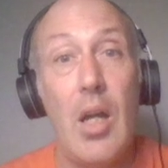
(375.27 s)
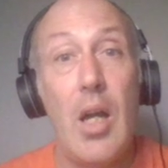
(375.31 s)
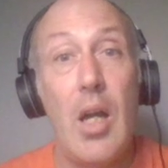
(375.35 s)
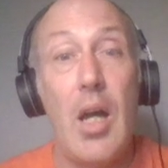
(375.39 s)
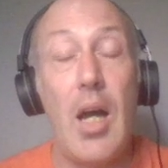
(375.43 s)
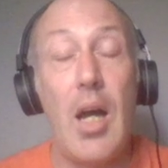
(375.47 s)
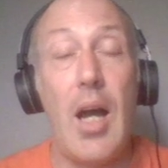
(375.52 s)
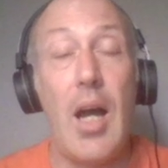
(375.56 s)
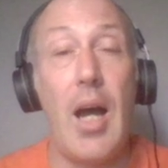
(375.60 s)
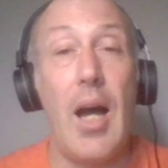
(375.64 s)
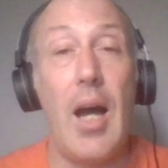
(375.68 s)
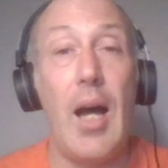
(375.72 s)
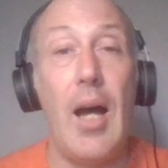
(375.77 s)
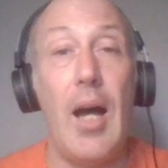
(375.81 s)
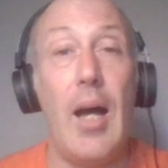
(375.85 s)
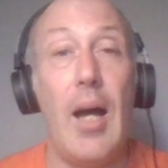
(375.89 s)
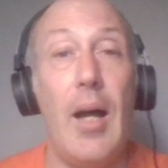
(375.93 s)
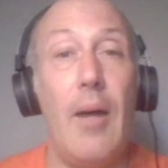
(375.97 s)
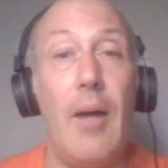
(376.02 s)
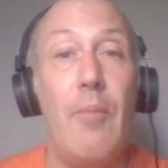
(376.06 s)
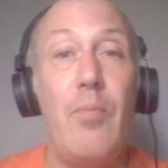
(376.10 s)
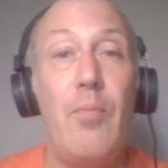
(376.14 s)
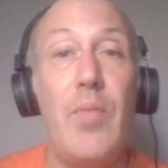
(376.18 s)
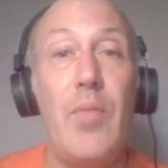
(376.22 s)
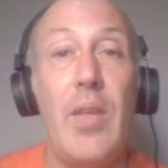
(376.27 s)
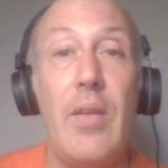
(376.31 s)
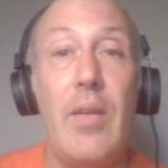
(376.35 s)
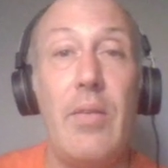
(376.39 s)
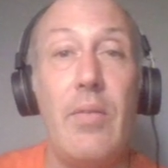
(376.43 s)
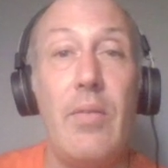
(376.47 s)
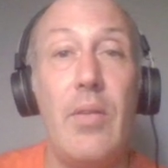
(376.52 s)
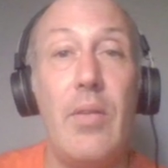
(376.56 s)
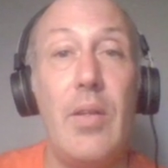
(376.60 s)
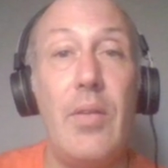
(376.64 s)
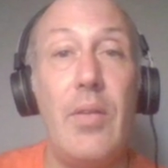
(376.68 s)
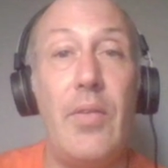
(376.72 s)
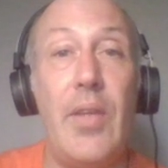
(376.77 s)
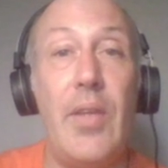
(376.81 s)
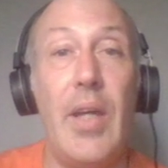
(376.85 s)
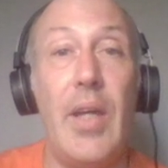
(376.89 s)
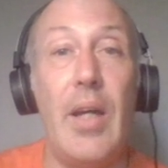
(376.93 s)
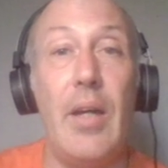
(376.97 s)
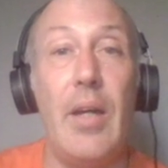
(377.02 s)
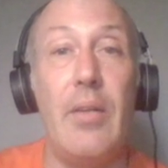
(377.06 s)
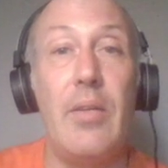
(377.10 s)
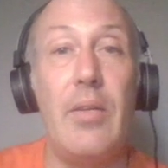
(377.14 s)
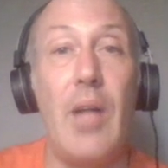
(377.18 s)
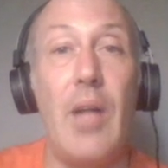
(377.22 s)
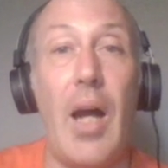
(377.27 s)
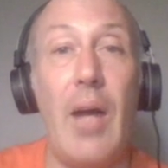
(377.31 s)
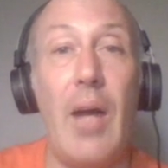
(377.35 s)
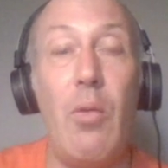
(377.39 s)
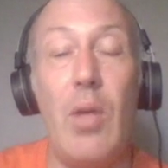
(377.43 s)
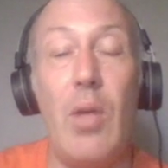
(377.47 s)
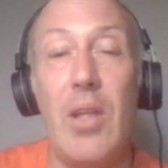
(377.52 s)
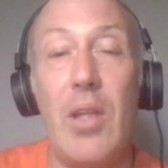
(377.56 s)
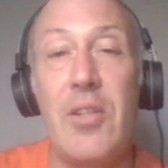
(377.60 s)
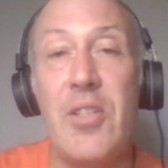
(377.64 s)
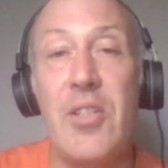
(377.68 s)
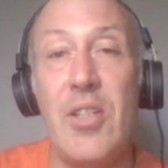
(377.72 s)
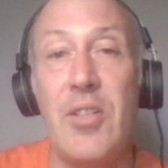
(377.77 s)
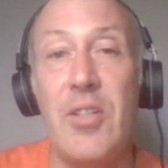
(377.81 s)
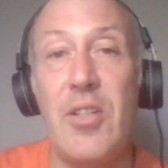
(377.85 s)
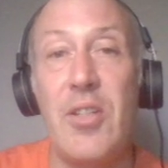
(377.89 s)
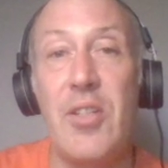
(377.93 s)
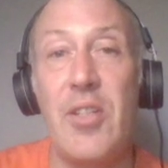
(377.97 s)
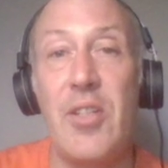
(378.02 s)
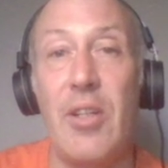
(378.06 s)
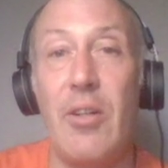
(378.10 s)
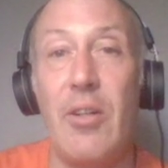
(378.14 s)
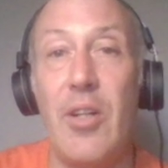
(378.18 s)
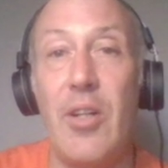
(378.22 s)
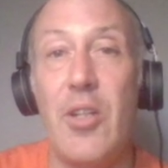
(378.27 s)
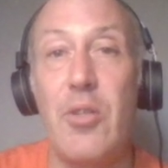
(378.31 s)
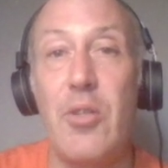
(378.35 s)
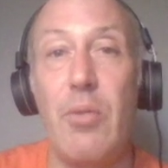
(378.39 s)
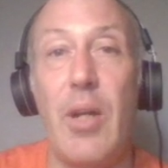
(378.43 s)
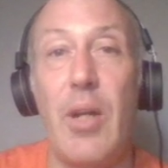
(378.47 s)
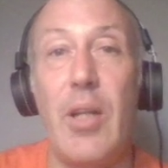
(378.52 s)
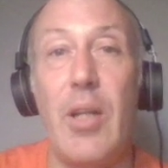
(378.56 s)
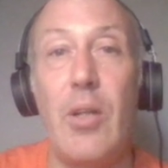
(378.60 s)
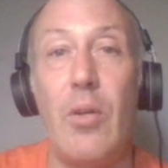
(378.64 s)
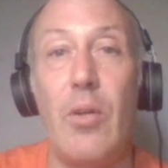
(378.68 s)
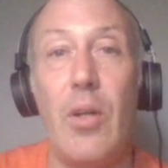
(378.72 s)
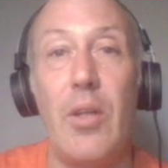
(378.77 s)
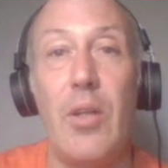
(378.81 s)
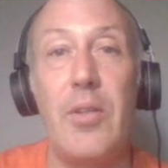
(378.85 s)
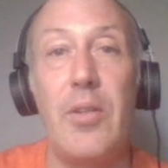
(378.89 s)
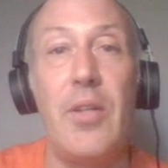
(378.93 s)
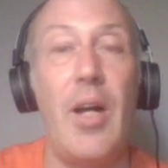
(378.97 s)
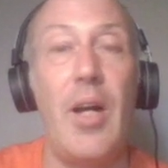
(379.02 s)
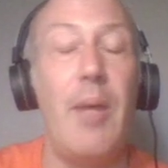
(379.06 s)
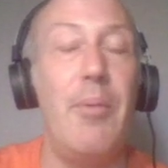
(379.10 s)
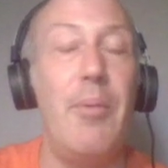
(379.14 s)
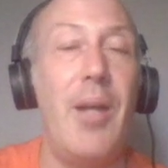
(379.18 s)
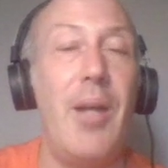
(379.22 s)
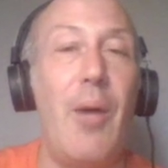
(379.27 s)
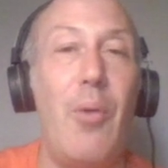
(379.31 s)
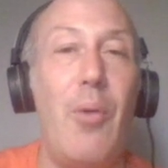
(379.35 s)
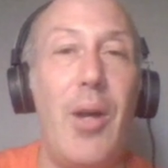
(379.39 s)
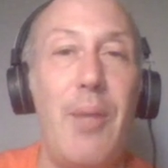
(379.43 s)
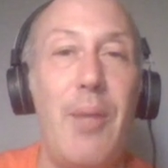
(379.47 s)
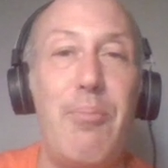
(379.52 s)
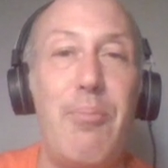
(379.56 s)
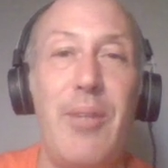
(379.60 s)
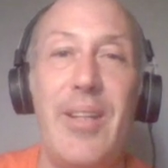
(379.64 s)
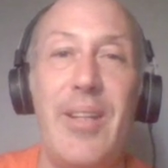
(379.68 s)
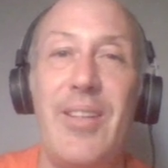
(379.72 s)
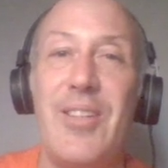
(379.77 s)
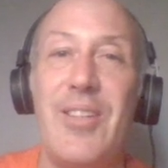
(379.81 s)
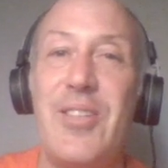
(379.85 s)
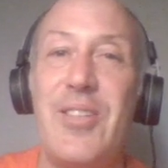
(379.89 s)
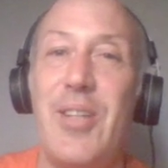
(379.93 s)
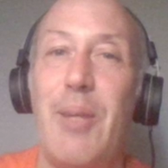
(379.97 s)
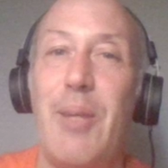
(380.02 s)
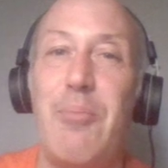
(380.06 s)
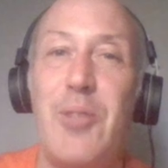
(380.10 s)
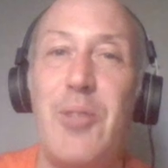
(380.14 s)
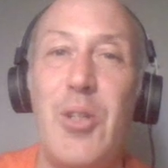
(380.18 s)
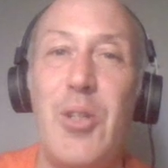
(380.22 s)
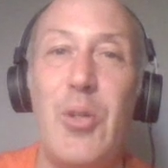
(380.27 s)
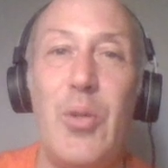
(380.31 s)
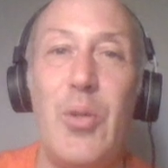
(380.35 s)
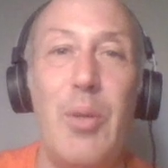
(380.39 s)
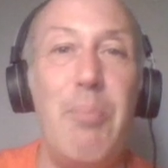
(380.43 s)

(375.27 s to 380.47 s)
Uh, that I will listen to Sirius radio all the time, and I want to bring this up too.